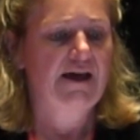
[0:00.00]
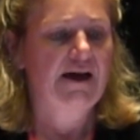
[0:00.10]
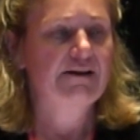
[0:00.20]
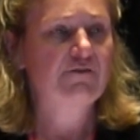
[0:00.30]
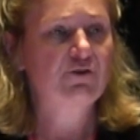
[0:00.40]

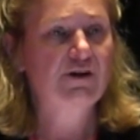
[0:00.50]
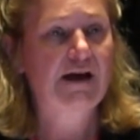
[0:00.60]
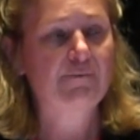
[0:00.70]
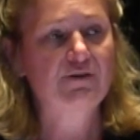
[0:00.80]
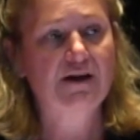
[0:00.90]
Another
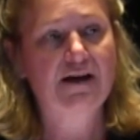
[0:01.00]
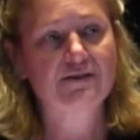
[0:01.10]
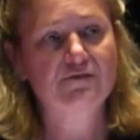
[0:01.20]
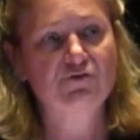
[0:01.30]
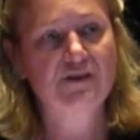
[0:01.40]
common
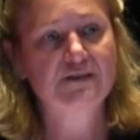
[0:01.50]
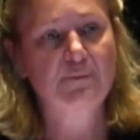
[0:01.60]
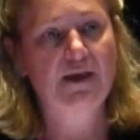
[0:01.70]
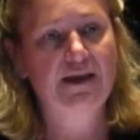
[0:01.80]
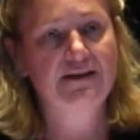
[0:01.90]
cause of chest
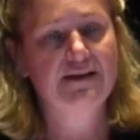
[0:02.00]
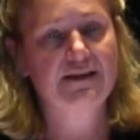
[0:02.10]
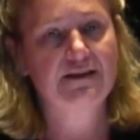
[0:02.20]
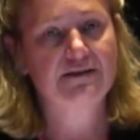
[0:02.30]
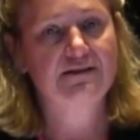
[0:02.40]
pain
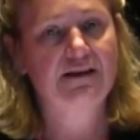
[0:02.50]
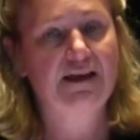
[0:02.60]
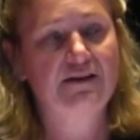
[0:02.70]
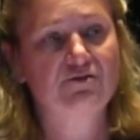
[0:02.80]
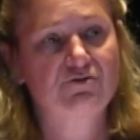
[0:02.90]

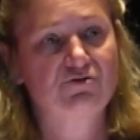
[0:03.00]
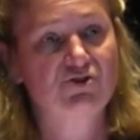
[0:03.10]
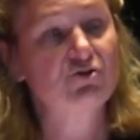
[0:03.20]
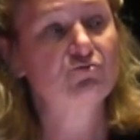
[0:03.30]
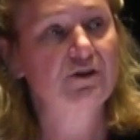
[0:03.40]
in
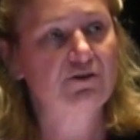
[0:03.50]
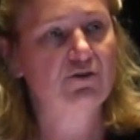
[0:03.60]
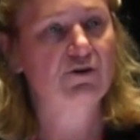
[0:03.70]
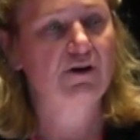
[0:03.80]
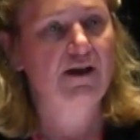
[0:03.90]
children
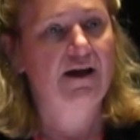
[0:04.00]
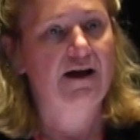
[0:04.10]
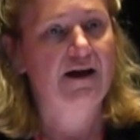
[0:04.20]
or